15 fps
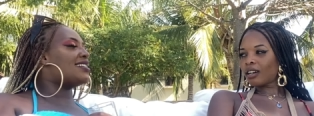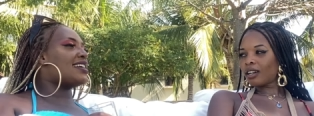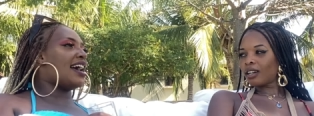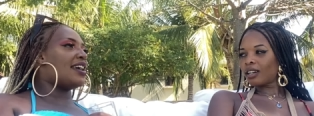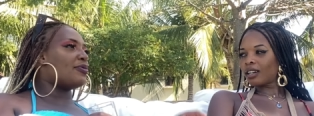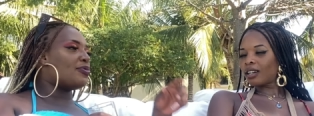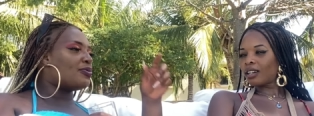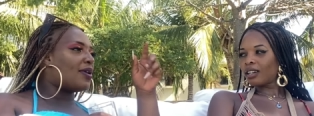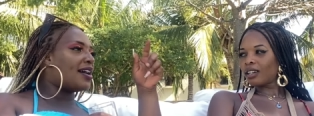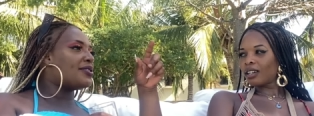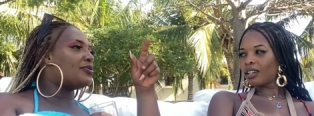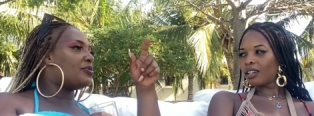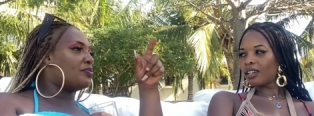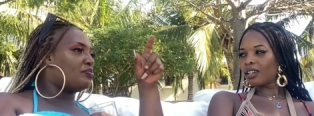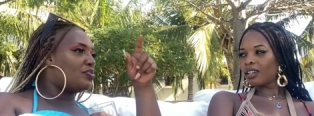Speaker 1: that I
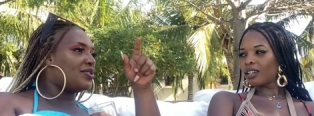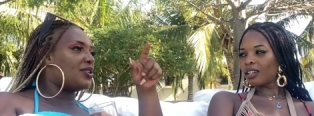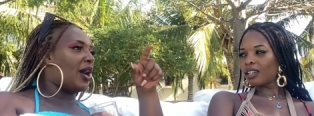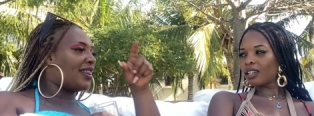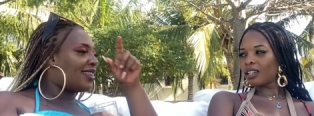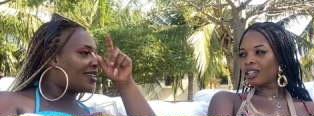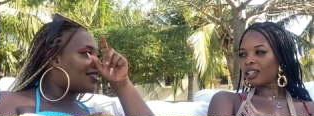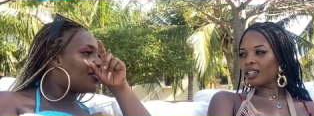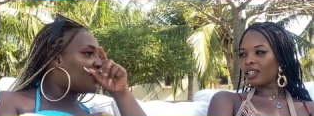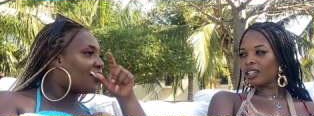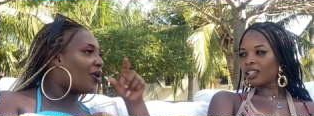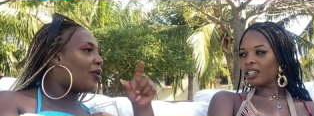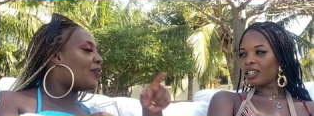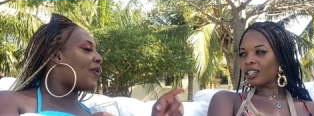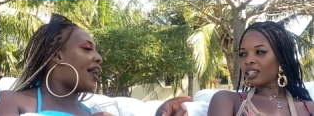want to be at the
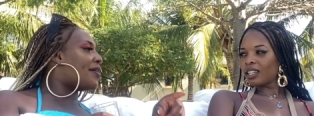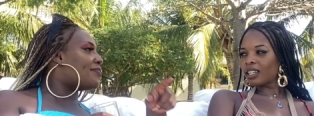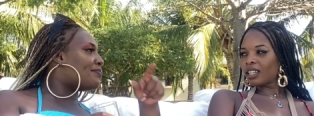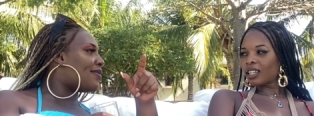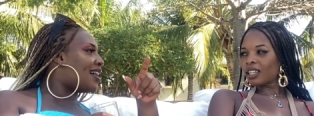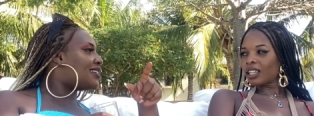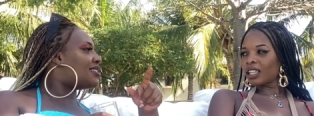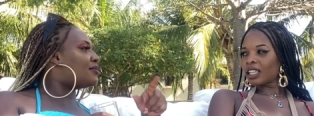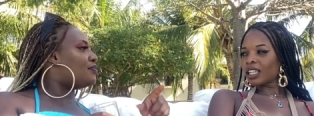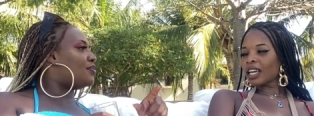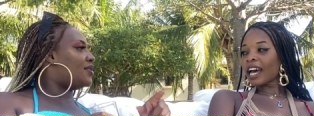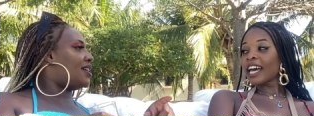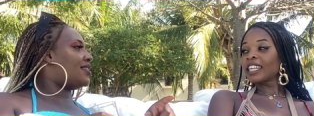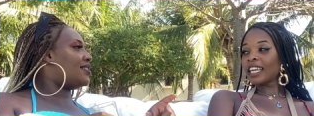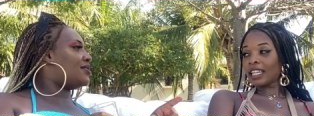top, I must
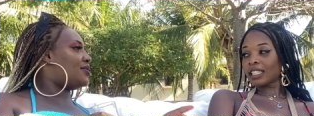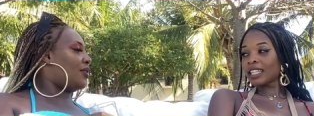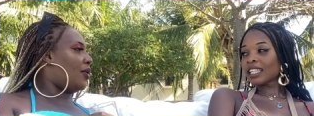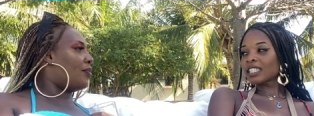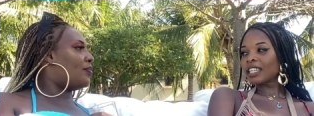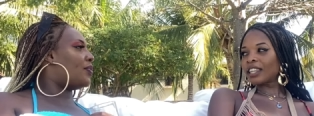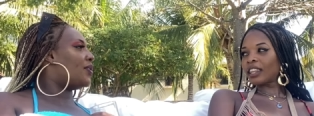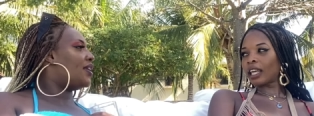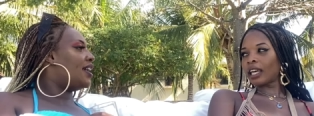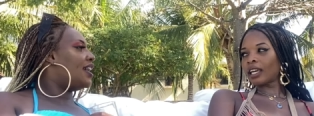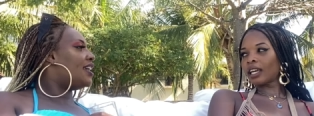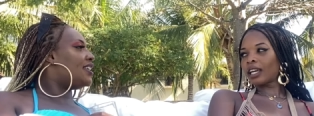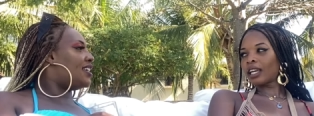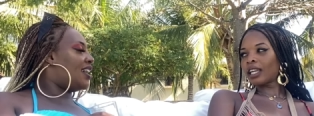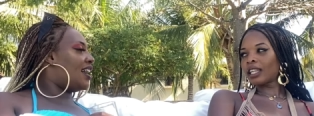be at yeah, the top. Yeah, that's the
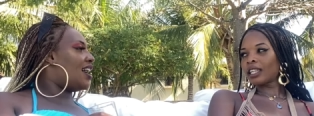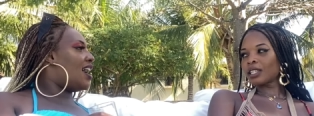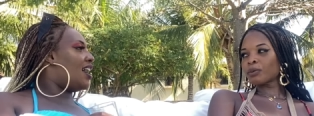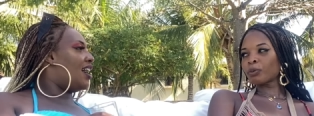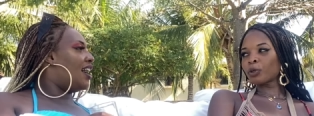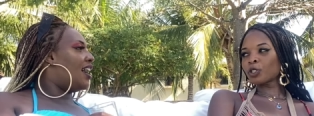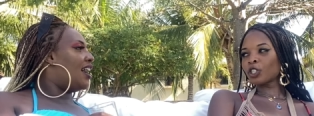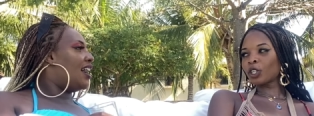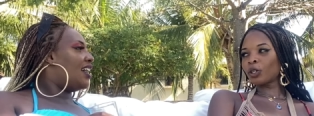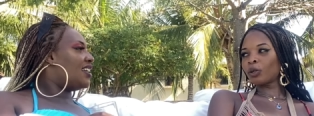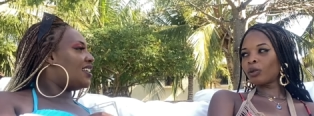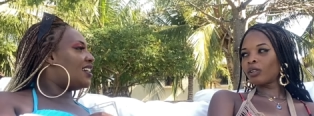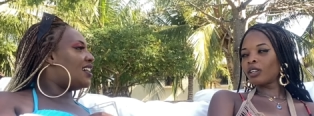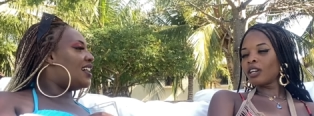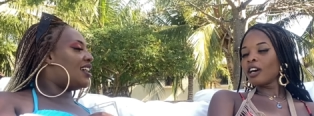thing. Yeah.
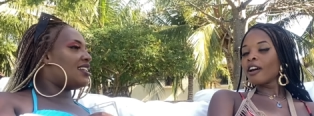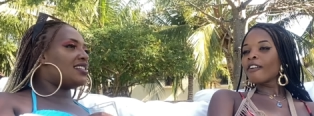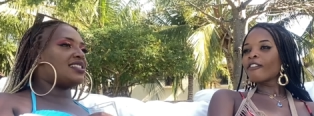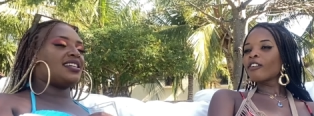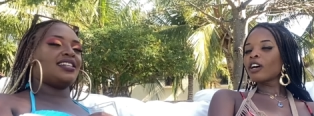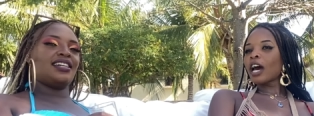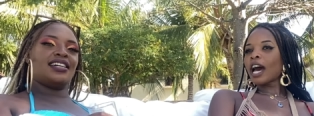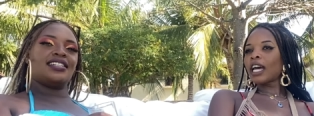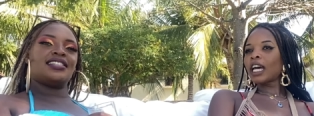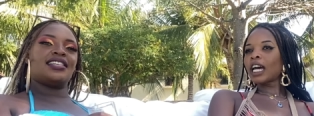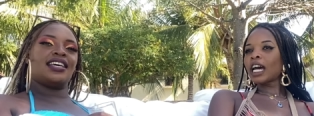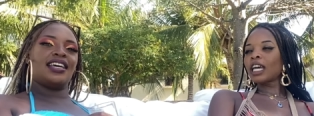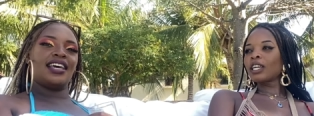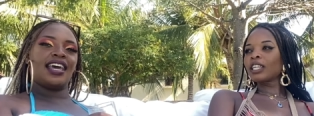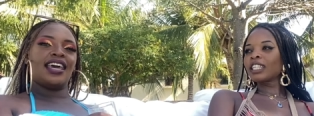Yeah, resilience.
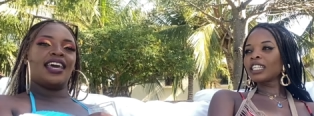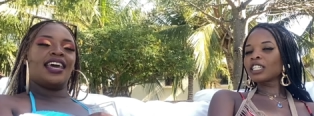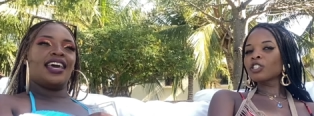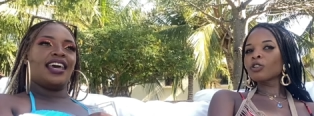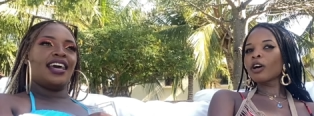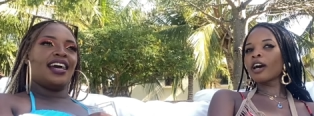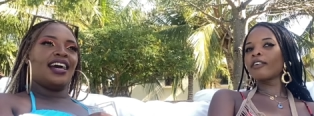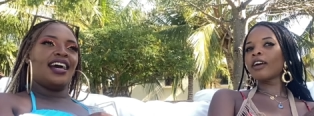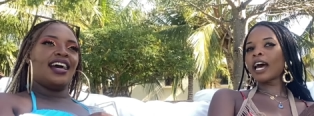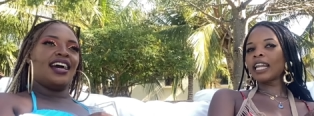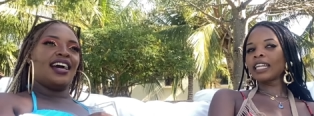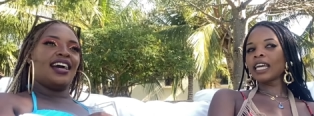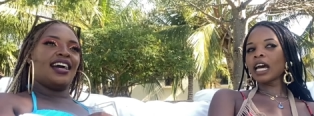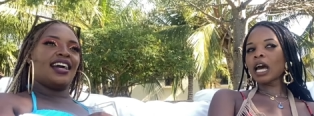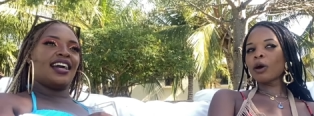I,
Speaker 2: I, did
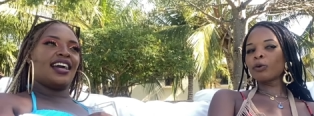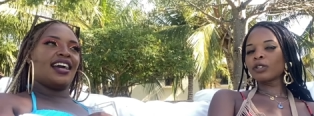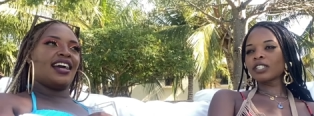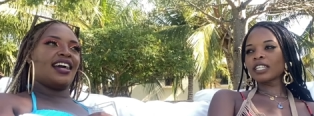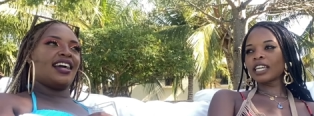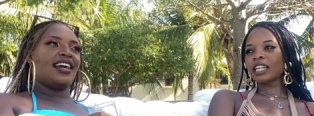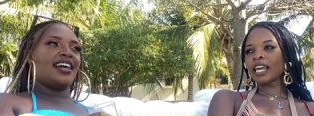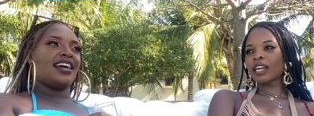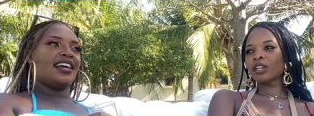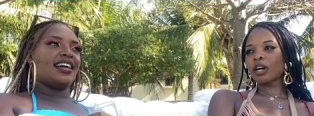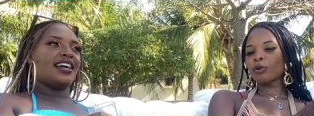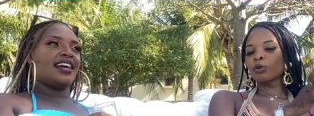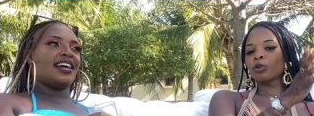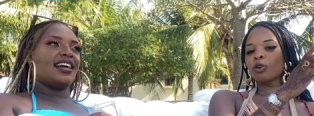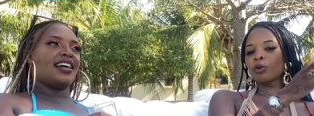earlier. I would say like
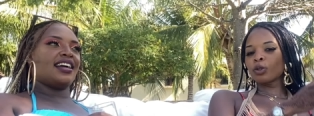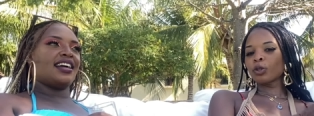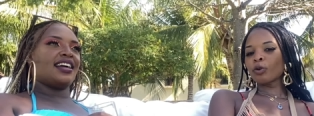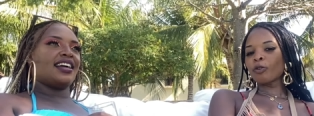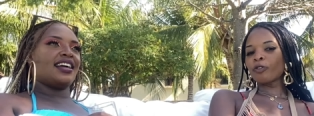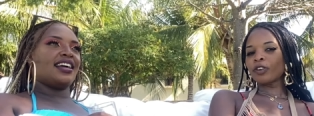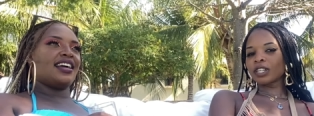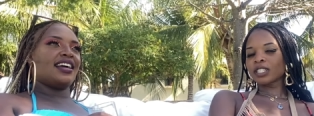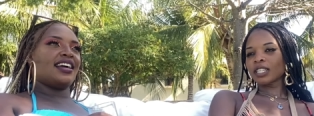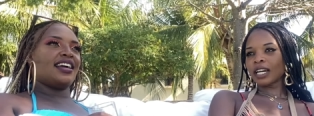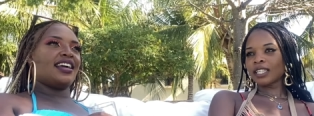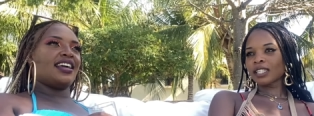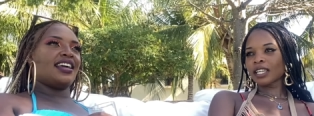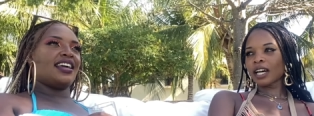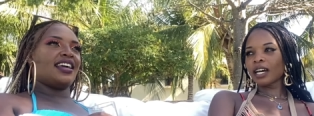I would go with your first
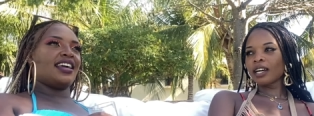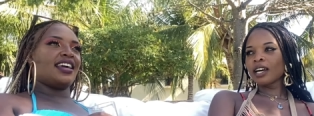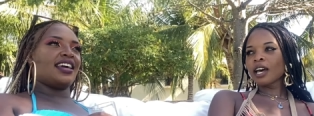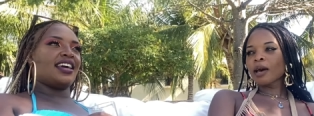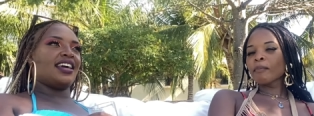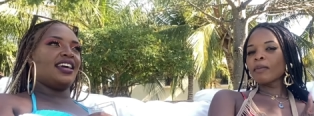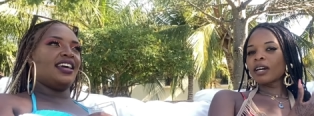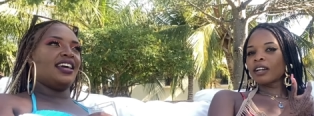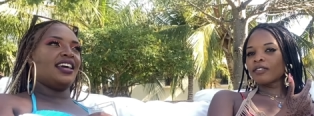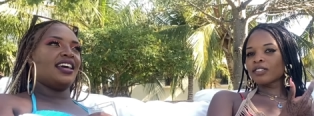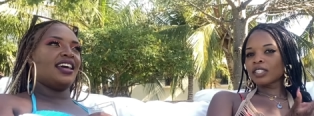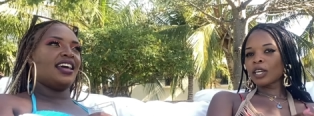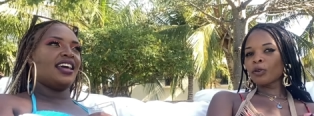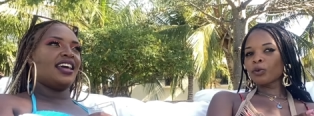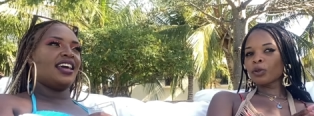answer, uh -huh. but I've
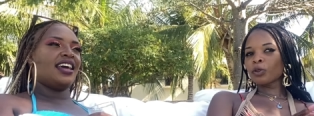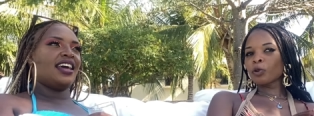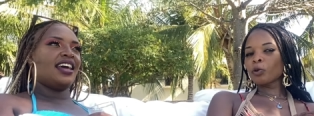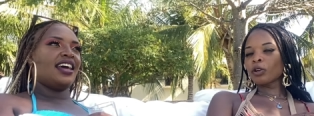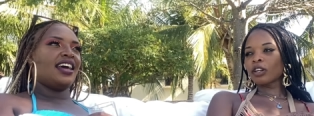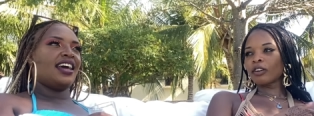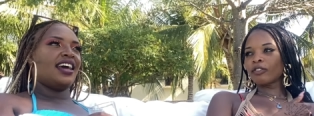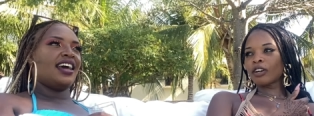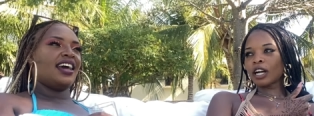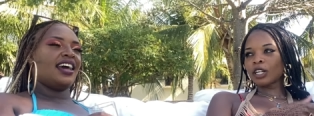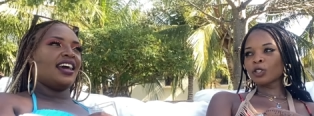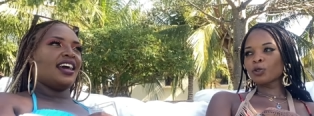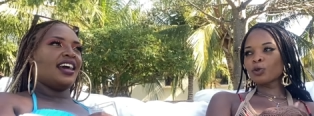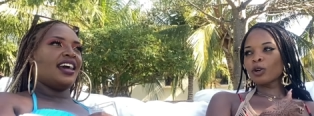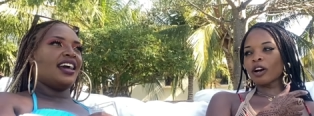stayed with you and I've
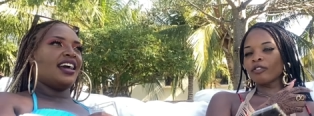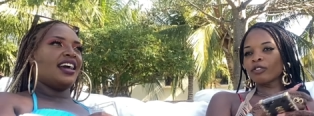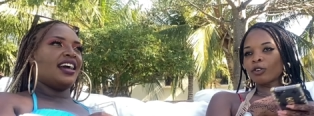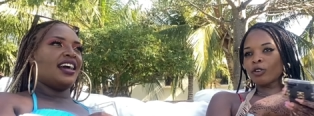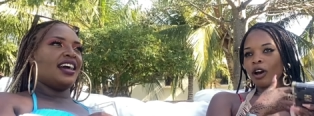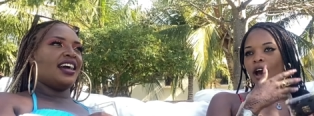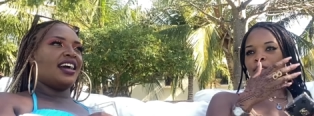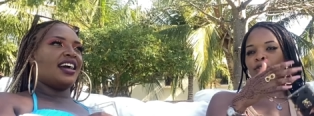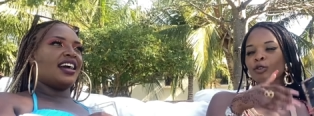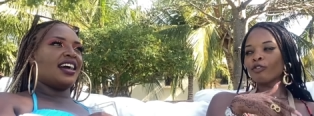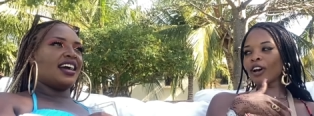had you have we've